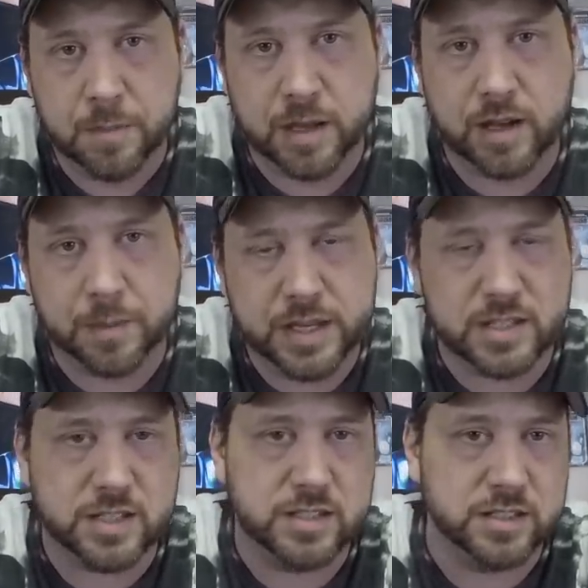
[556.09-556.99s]
But I'm
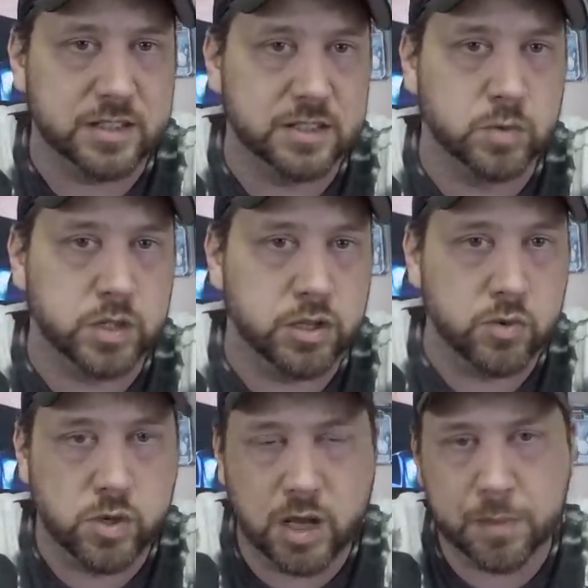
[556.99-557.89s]
guessing since this was a
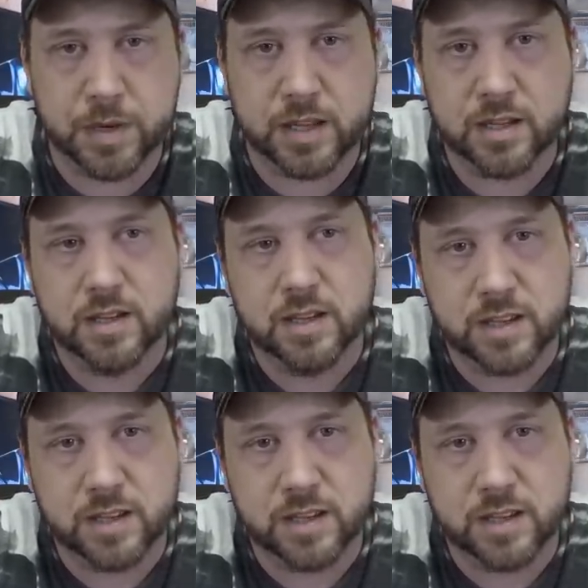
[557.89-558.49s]
new company,